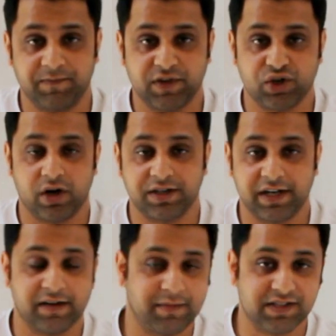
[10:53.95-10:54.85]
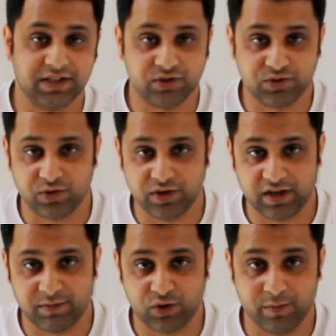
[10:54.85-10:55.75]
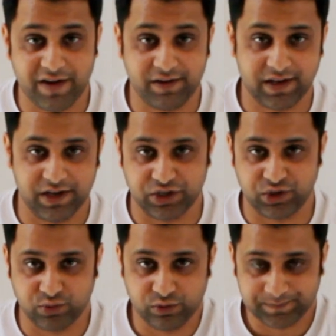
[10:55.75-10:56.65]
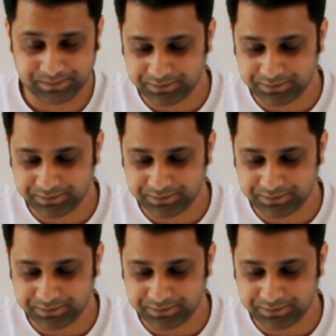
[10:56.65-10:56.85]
short and amazing tutorial about Mavic Air 2.